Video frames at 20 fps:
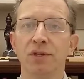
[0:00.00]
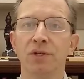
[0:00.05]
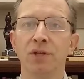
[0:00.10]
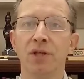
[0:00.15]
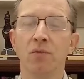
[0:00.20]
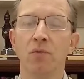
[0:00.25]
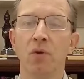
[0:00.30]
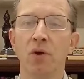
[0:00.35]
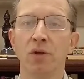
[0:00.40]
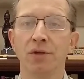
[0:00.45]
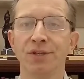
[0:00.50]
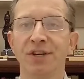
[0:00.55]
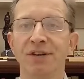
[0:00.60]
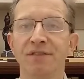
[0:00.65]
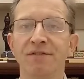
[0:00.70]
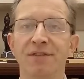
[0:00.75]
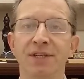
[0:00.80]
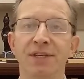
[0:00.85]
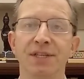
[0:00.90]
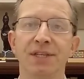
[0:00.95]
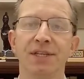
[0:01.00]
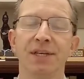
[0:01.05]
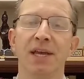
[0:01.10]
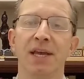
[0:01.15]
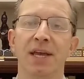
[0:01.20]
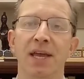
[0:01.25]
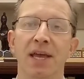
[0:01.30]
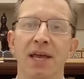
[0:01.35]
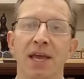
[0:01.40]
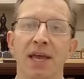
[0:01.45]
to the wall surface
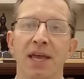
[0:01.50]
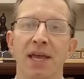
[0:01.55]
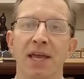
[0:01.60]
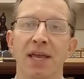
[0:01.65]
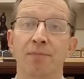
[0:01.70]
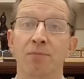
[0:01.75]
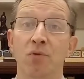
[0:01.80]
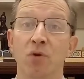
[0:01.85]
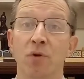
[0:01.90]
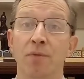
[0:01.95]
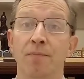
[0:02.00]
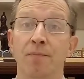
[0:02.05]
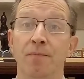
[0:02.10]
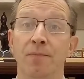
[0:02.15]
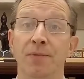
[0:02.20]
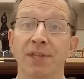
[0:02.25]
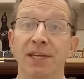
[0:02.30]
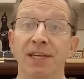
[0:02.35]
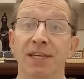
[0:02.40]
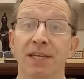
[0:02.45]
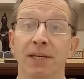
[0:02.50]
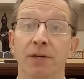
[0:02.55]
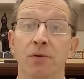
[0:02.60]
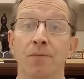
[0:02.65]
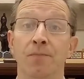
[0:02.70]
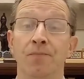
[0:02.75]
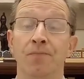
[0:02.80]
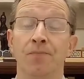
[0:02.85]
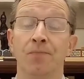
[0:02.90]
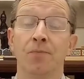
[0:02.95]
in more
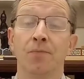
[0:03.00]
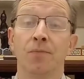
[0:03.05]
detail.